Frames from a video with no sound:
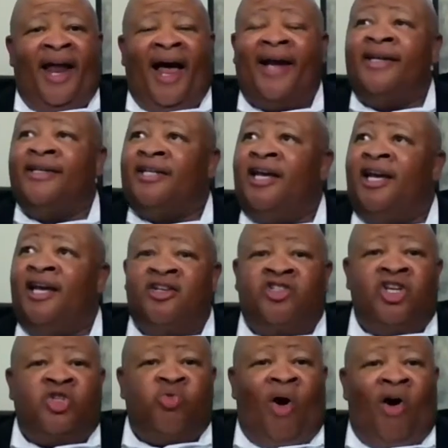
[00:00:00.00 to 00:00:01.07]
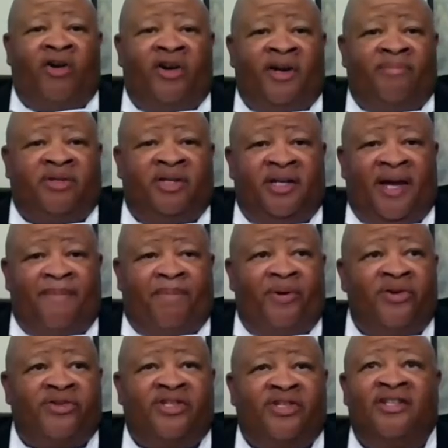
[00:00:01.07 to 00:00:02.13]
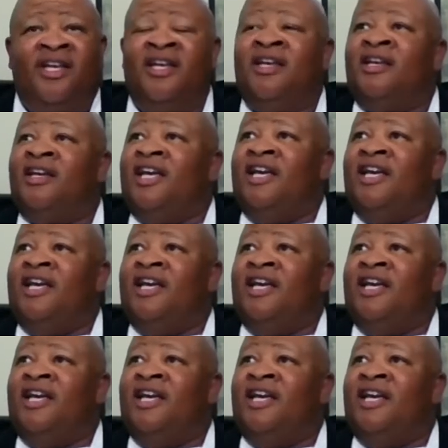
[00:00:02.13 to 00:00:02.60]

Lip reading: And I can tell you, just walking up to that person,